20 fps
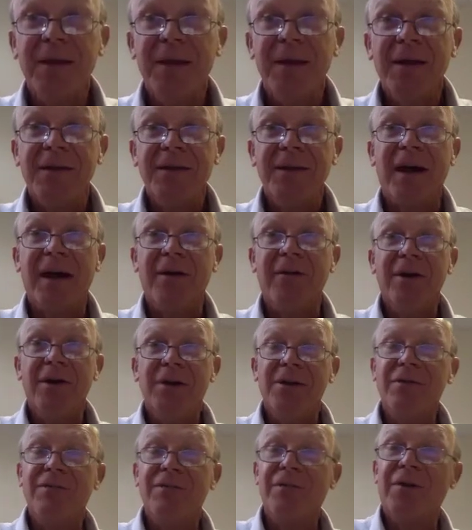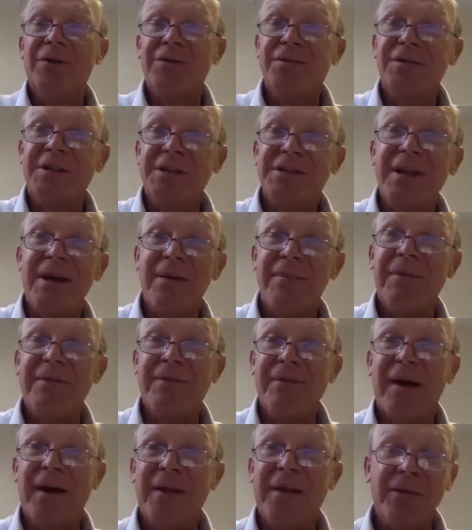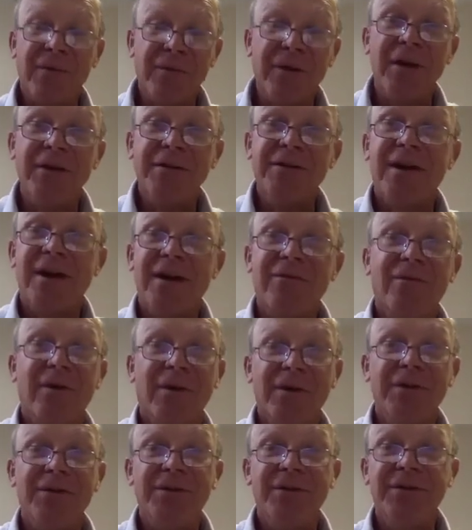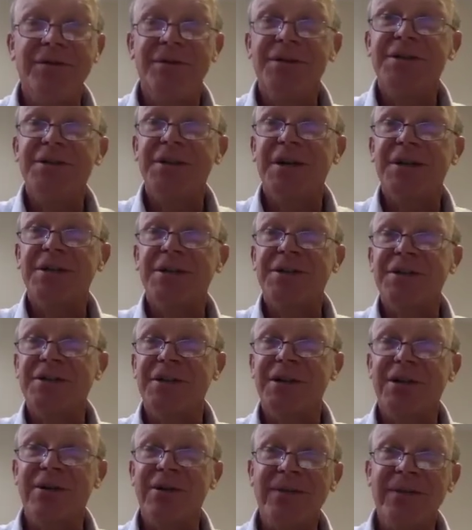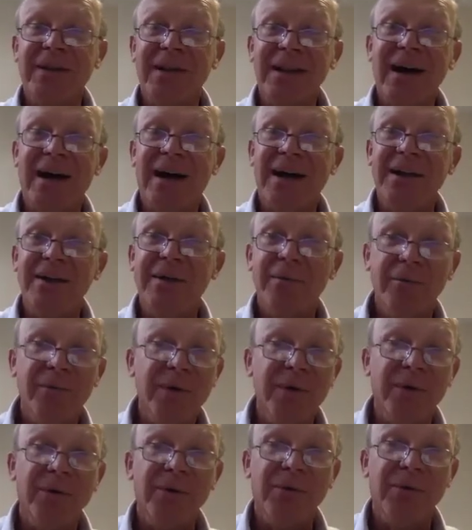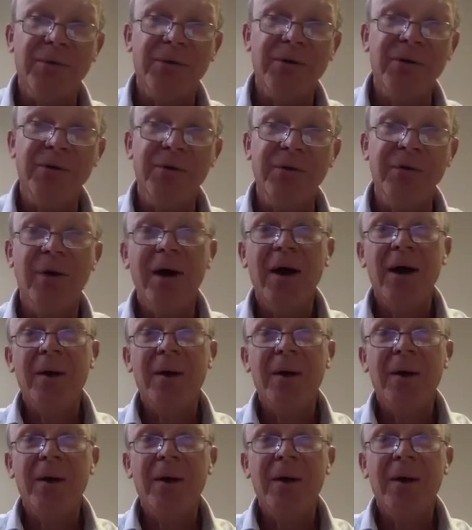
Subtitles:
Now, you've got to accept the fact that you're going to have one or two disasters along the line. We all do.